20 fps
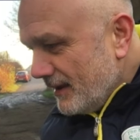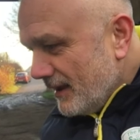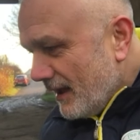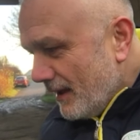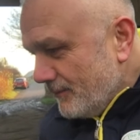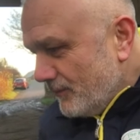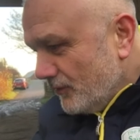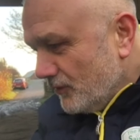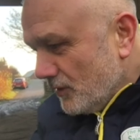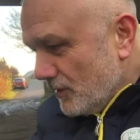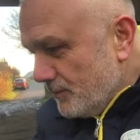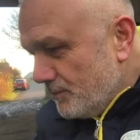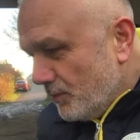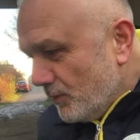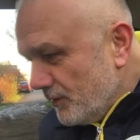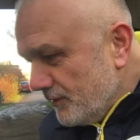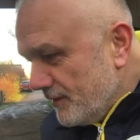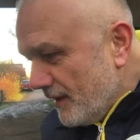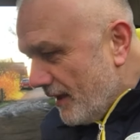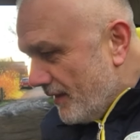I'm just going to
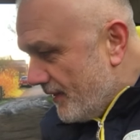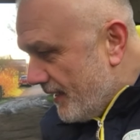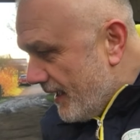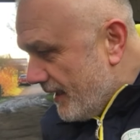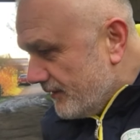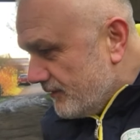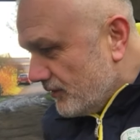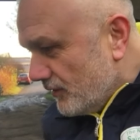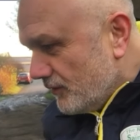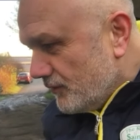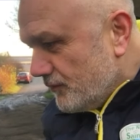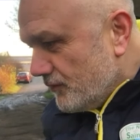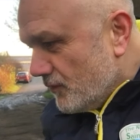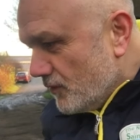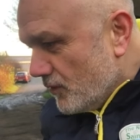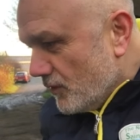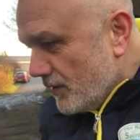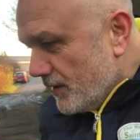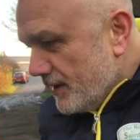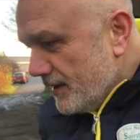put it out there just for
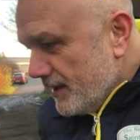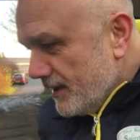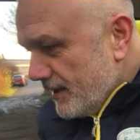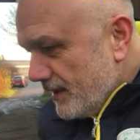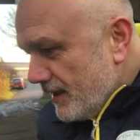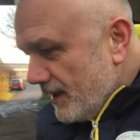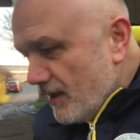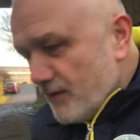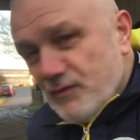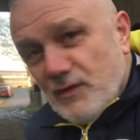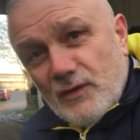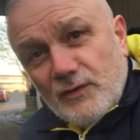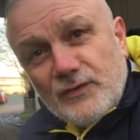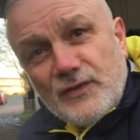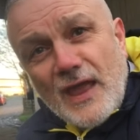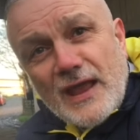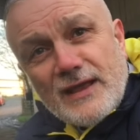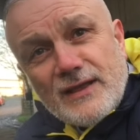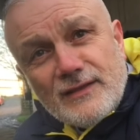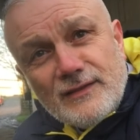a few
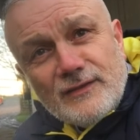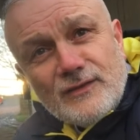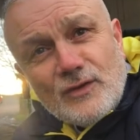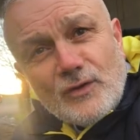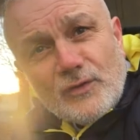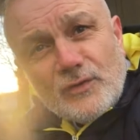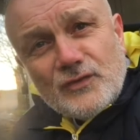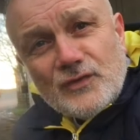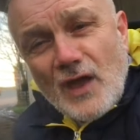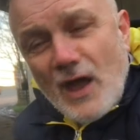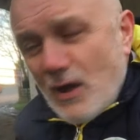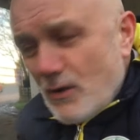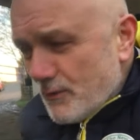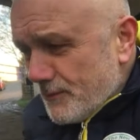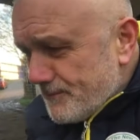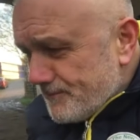seconds or so.